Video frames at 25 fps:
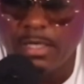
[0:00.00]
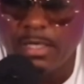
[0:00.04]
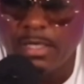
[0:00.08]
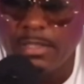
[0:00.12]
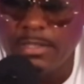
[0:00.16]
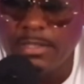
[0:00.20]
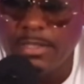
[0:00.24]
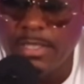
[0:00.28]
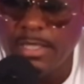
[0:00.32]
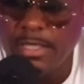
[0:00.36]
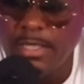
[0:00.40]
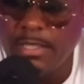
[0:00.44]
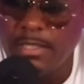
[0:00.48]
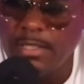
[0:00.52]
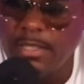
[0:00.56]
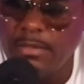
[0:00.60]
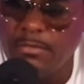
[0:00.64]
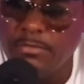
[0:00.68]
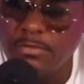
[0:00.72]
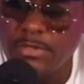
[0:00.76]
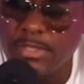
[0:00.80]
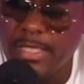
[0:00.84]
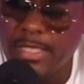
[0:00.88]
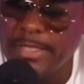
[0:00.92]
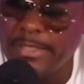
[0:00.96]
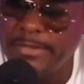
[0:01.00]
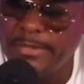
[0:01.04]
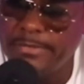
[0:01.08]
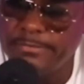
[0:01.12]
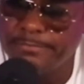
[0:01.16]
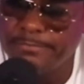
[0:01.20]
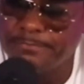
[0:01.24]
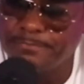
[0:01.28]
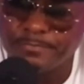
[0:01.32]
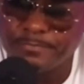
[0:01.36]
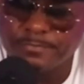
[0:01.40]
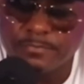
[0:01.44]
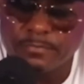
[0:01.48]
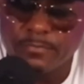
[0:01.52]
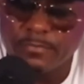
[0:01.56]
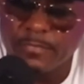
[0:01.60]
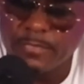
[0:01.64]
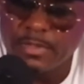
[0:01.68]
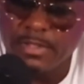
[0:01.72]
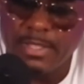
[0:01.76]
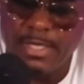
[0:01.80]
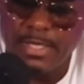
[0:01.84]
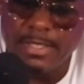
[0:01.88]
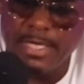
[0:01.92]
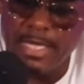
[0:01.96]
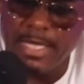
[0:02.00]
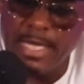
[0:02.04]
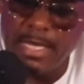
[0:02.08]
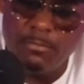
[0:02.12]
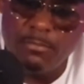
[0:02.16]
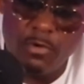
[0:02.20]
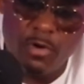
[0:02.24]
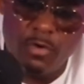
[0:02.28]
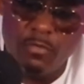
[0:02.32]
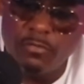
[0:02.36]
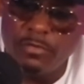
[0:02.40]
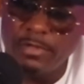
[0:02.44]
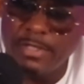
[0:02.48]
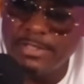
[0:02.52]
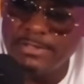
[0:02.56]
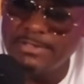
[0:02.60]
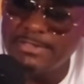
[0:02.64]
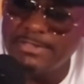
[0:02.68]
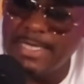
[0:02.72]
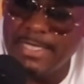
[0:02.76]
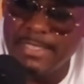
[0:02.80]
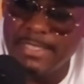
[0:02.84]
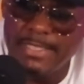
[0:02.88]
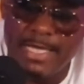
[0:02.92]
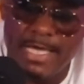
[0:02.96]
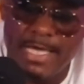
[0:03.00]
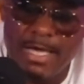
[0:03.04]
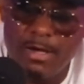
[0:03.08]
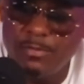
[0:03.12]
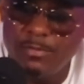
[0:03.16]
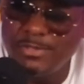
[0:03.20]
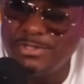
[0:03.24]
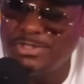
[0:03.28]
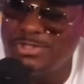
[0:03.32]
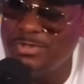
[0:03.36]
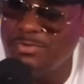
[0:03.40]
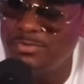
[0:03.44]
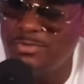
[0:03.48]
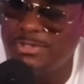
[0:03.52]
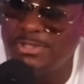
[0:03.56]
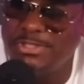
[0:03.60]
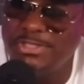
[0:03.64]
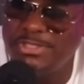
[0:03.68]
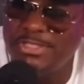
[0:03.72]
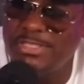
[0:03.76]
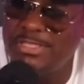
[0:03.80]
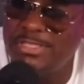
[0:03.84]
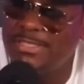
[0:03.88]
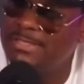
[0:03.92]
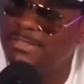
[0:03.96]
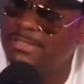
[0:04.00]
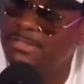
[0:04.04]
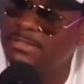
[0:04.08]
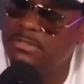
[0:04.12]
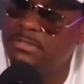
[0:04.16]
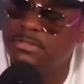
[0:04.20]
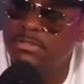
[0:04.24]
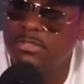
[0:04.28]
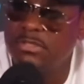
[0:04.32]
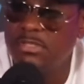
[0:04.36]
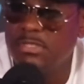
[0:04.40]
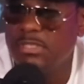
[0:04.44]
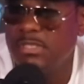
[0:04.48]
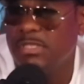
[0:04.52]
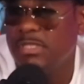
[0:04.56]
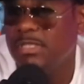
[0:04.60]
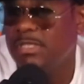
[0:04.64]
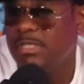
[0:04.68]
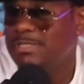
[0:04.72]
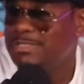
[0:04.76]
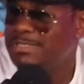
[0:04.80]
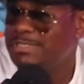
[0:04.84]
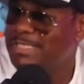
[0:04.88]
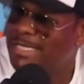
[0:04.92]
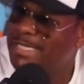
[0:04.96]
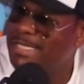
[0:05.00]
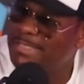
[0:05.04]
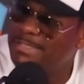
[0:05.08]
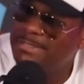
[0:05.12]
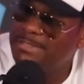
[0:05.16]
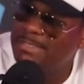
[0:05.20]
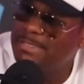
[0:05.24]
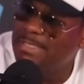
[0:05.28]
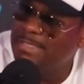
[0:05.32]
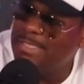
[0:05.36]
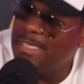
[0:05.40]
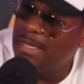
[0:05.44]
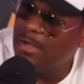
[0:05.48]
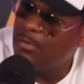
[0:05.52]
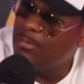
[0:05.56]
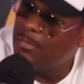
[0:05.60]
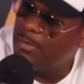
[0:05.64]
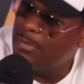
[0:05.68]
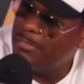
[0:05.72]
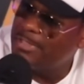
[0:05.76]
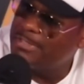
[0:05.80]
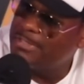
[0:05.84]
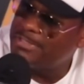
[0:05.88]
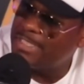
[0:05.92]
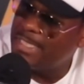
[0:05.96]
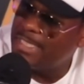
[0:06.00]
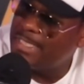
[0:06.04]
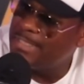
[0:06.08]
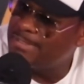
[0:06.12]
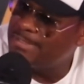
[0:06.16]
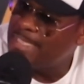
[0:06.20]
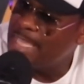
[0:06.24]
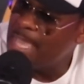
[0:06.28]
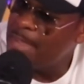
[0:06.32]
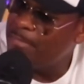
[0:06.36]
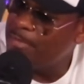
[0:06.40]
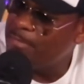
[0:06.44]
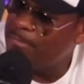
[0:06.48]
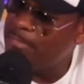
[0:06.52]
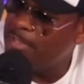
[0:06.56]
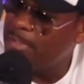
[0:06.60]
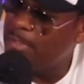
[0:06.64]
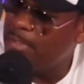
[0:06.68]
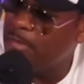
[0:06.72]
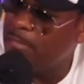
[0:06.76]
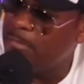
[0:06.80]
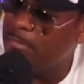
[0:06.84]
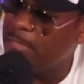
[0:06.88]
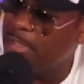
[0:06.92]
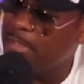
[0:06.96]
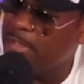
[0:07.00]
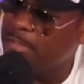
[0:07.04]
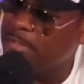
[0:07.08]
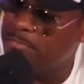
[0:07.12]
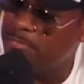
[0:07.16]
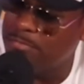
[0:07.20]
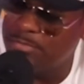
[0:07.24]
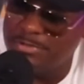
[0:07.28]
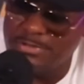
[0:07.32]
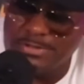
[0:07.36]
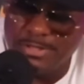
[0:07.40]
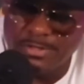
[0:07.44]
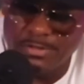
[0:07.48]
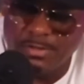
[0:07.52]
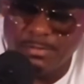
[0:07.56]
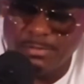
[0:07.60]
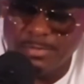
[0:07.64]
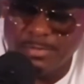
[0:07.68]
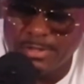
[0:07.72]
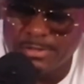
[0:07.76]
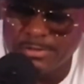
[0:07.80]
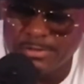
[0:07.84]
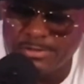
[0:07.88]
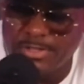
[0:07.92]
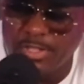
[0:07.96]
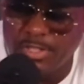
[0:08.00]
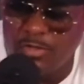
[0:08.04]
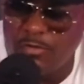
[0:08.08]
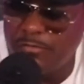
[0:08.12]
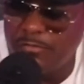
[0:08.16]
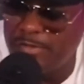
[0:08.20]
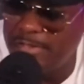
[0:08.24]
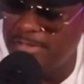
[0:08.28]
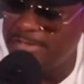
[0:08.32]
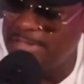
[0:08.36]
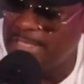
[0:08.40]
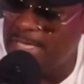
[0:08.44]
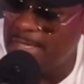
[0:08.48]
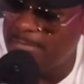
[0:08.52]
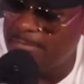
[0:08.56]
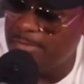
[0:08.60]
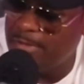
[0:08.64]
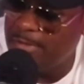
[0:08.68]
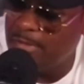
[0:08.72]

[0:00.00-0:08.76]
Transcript: Yeah, they was like, they came over and they sat down, we shooting the shit, and Jay, I remember Jay tapping me on because we were sitting on my little sofa, he tapped me